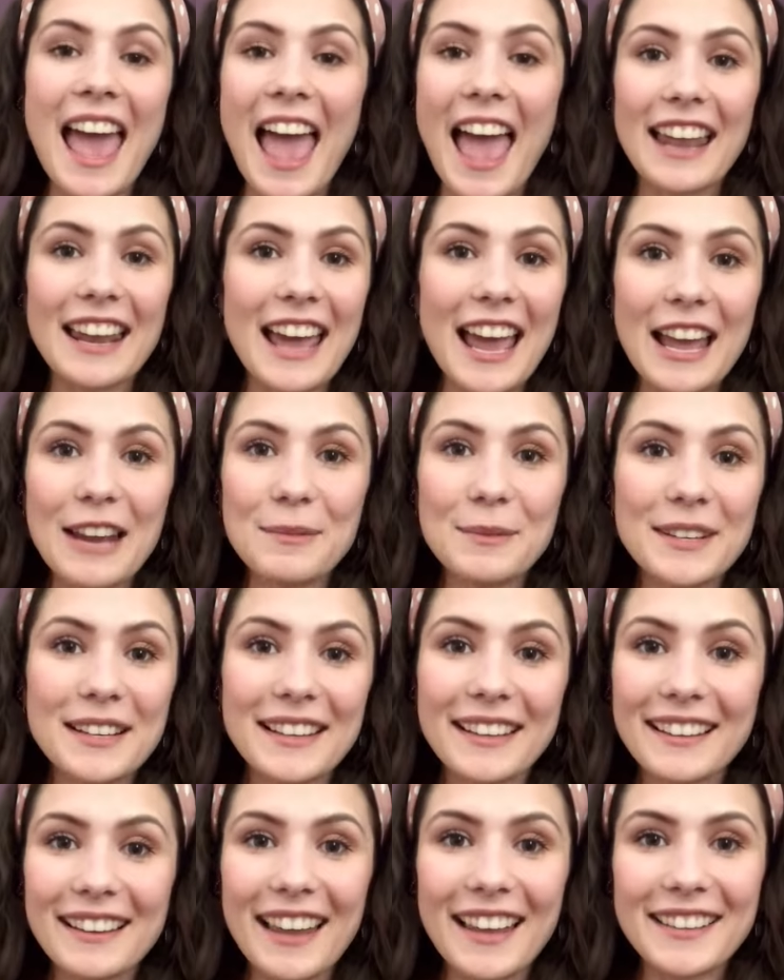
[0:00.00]
And I'm
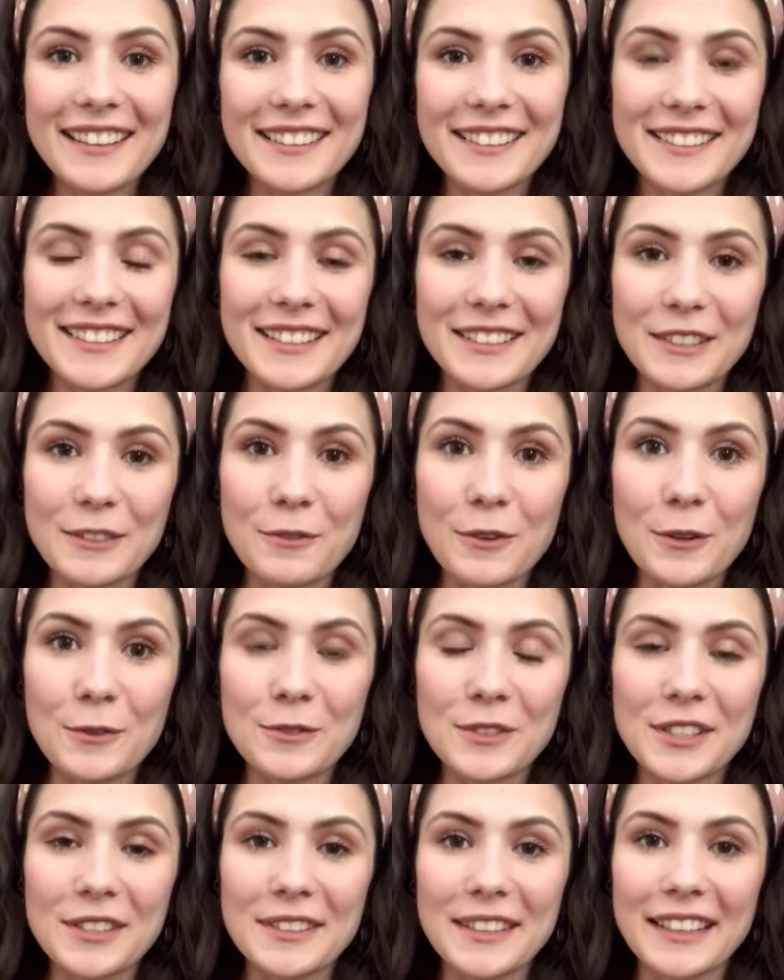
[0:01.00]
really glad I started
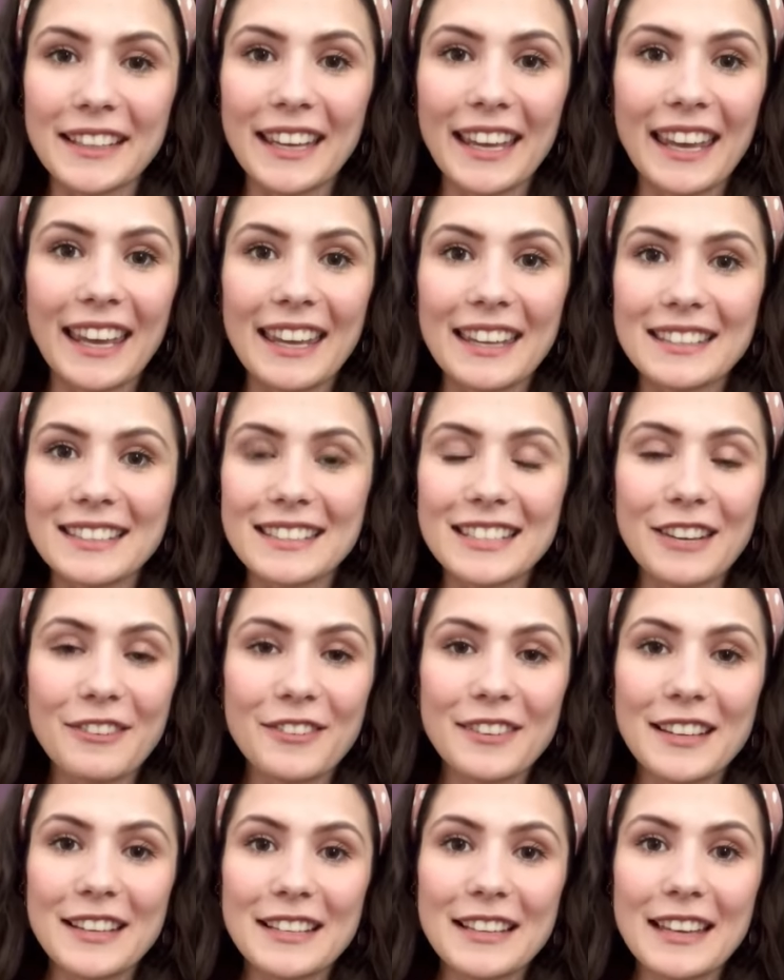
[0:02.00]
volunteering. It
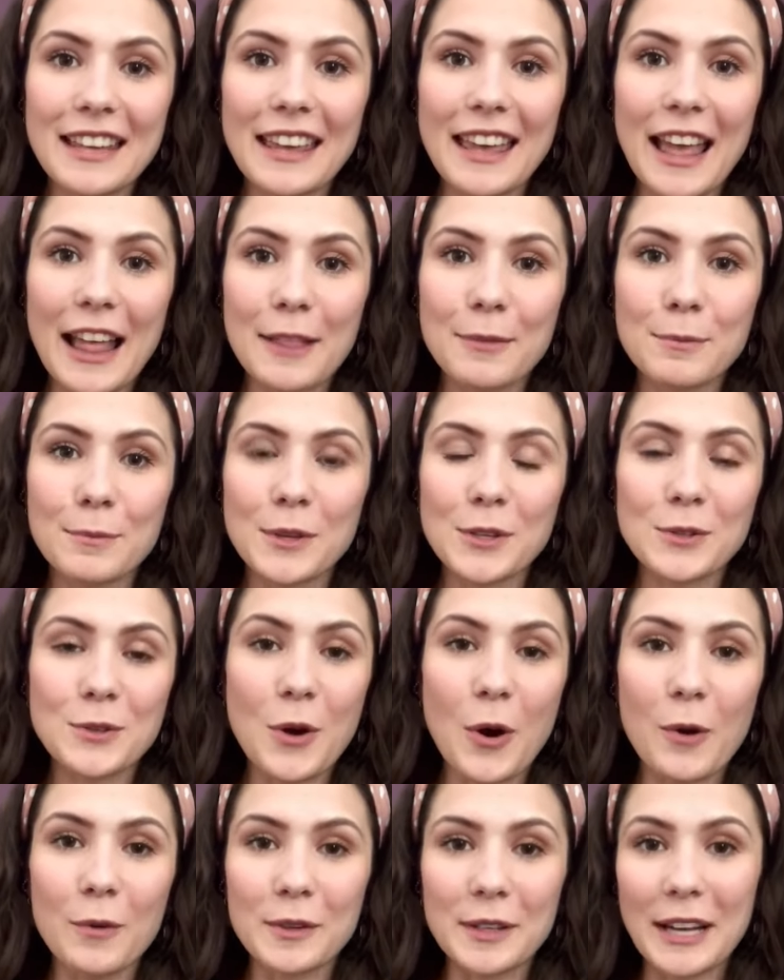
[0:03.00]
definitely helped me to
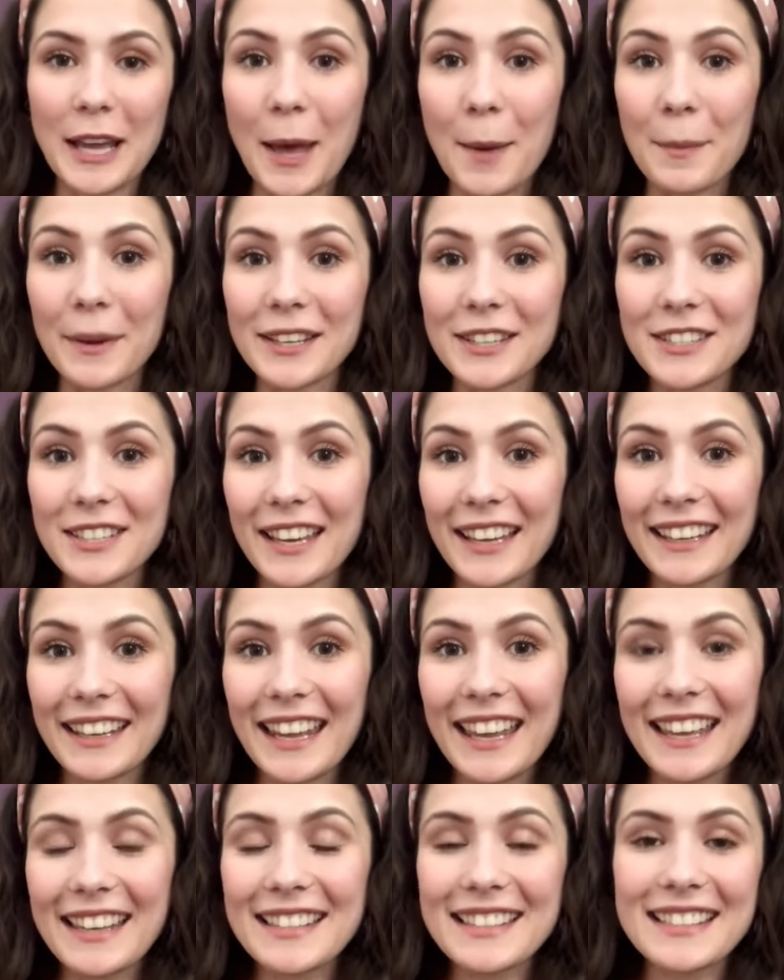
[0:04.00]
overcome my
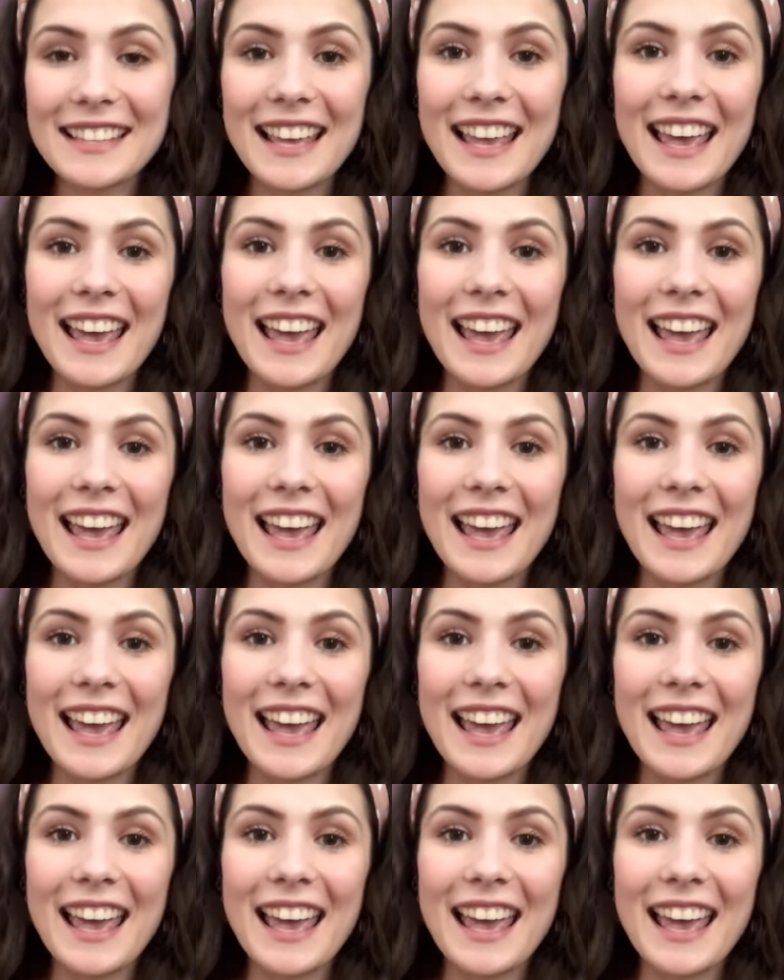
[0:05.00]
shyness.